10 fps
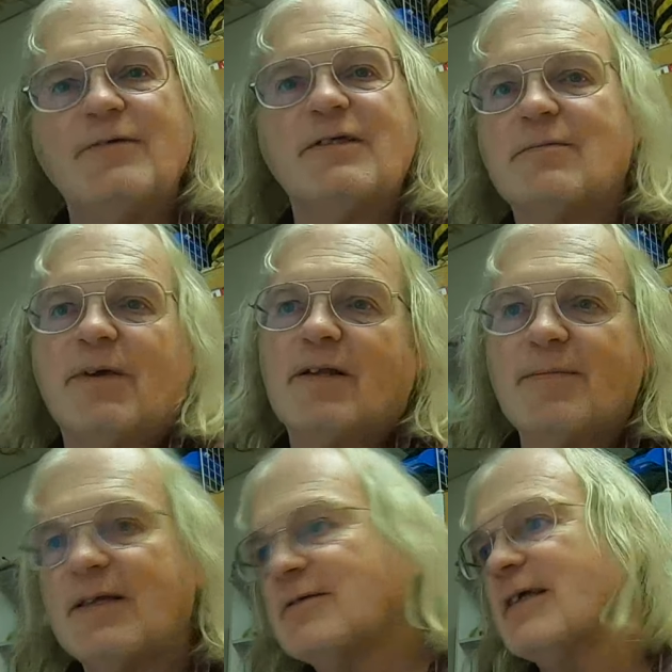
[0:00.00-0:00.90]
uses
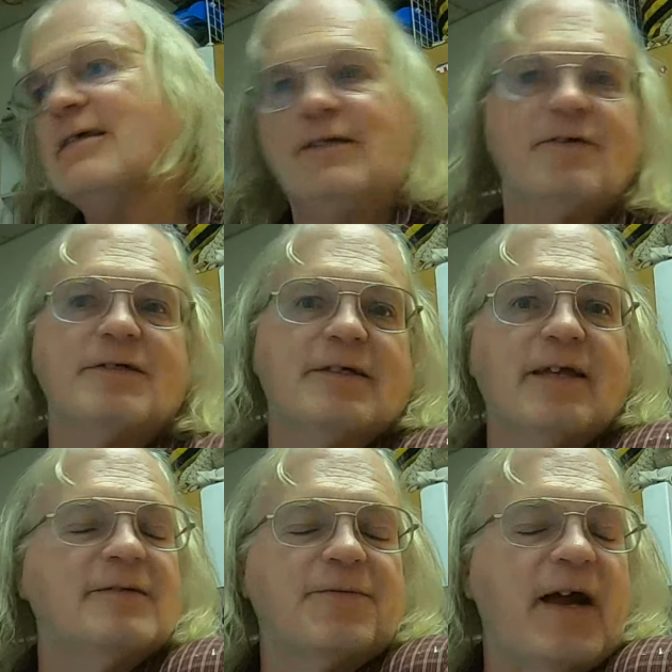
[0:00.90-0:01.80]
millimeters and it uses
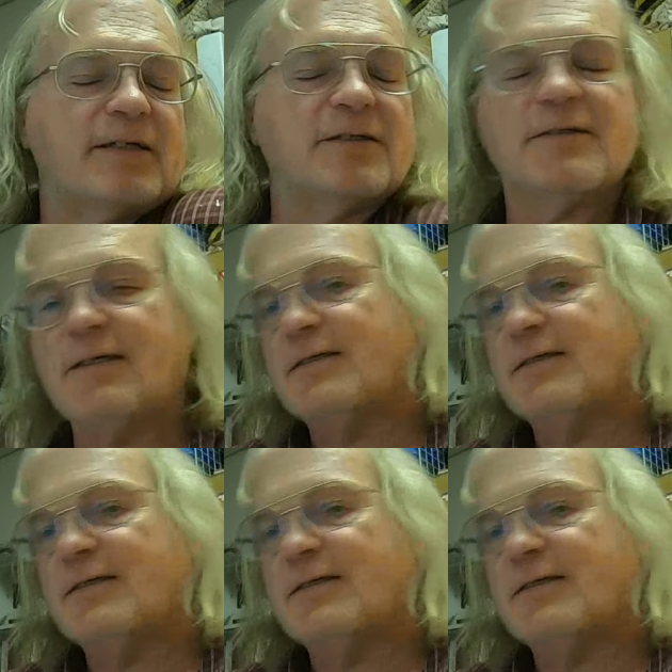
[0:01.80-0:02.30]
inch fractions.